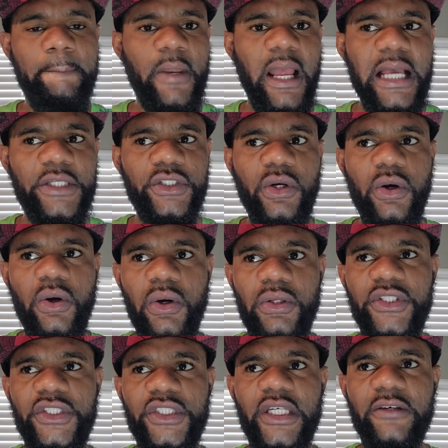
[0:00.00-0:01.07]
I scored
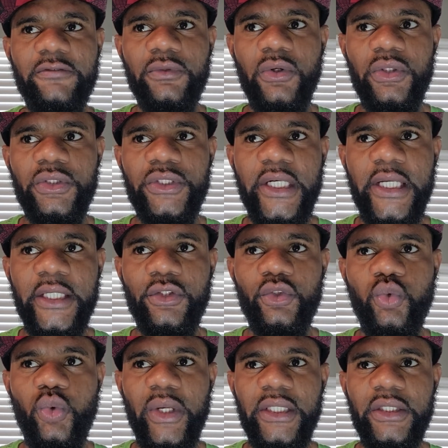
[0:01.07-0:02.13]

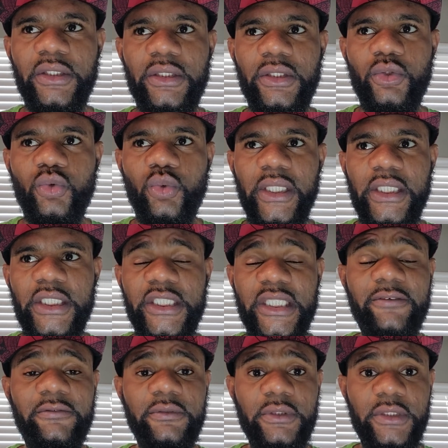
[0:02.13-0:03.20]

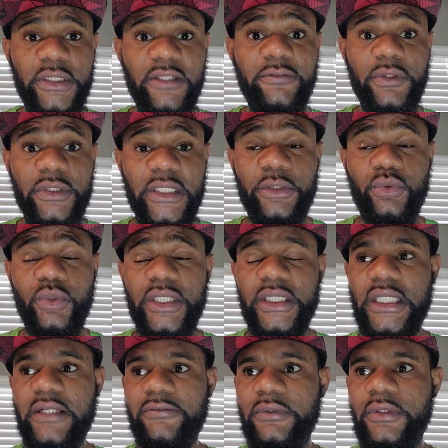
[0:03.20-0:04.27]

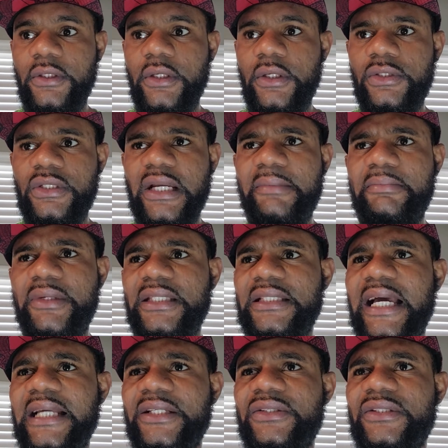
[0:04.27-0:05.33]
727, So that means
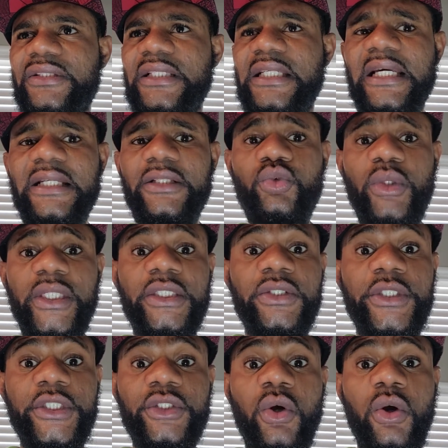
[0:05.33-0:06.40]
I just needed
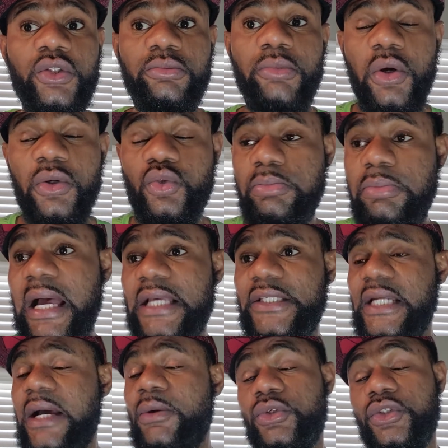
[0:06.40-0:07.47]
23 scores more to pass,
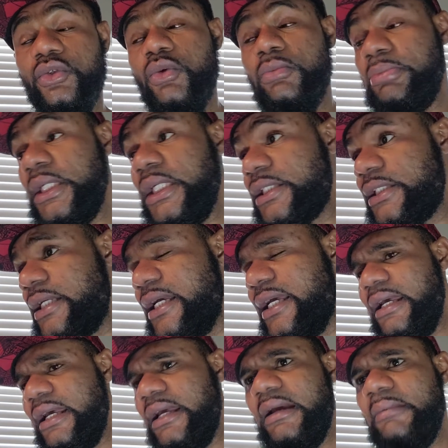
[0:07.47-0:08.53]
and I was so pissed.
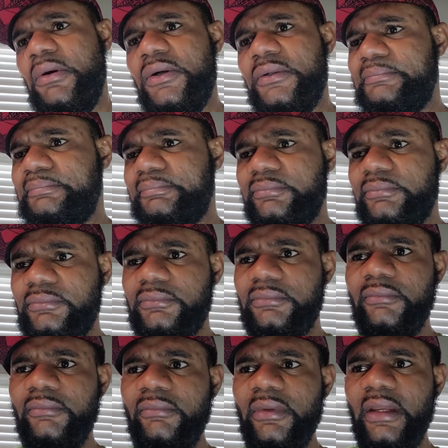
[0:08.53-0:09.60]
But
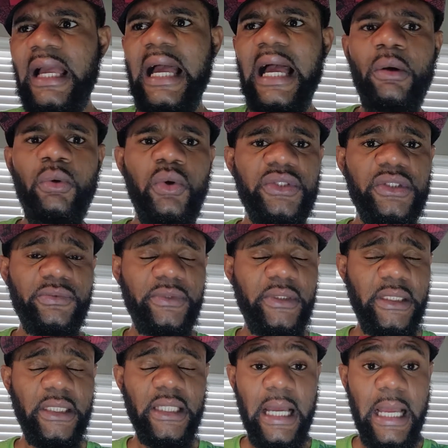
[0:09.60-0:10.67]
I wasn't
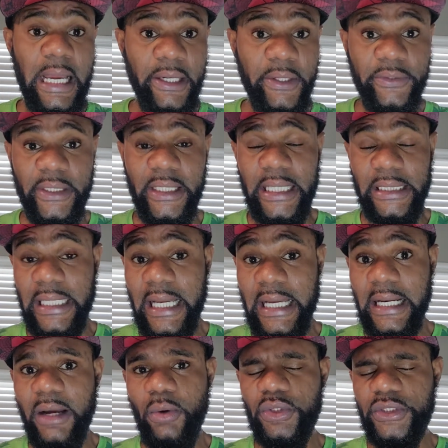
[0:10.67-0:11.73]
really angry like that.
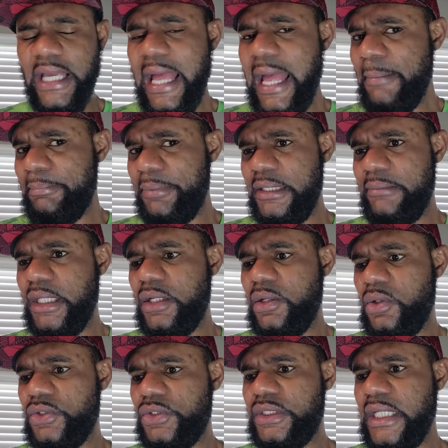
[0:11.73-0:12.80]
I was happy
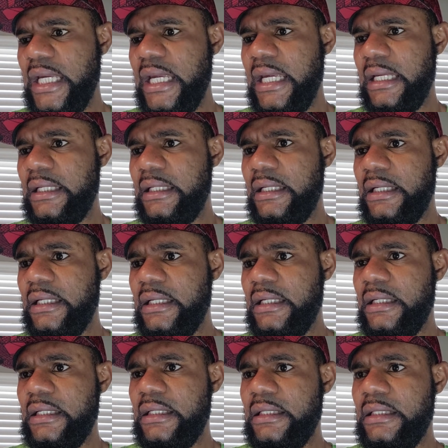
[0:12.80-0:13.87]
because then,
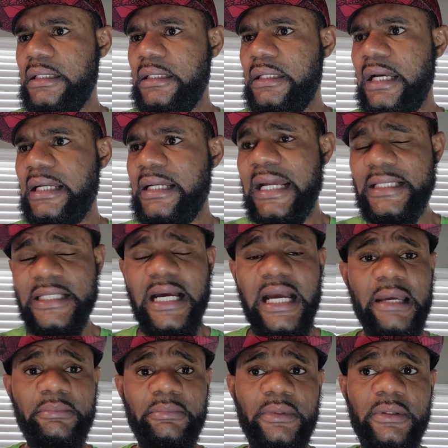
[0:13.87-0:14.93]
at that
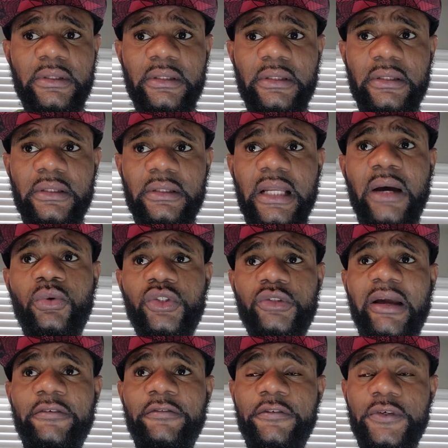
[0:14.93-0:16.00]
time, that was
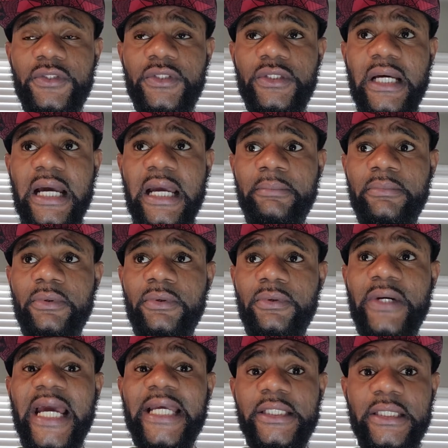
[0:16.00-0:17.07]
my first time
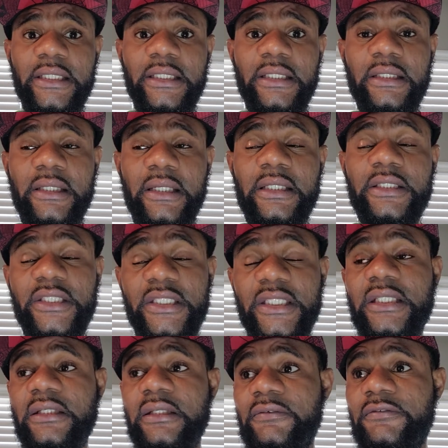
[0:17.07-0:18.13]
writing and
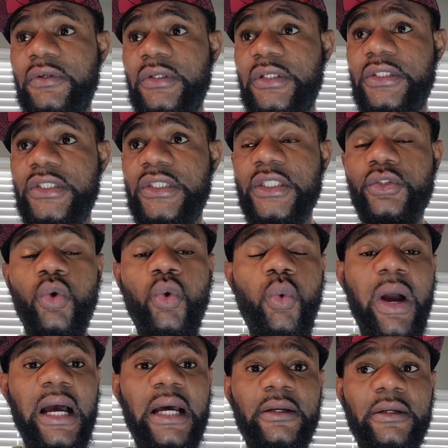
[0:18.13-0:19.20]
sitting for the
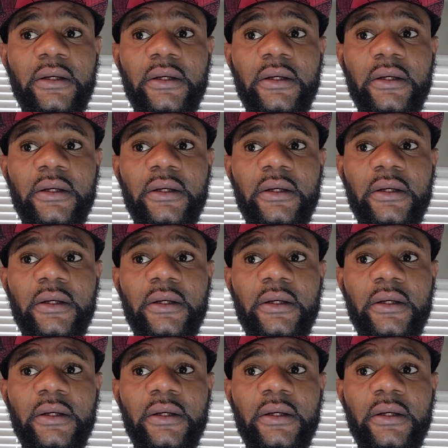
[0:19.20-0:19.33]
601,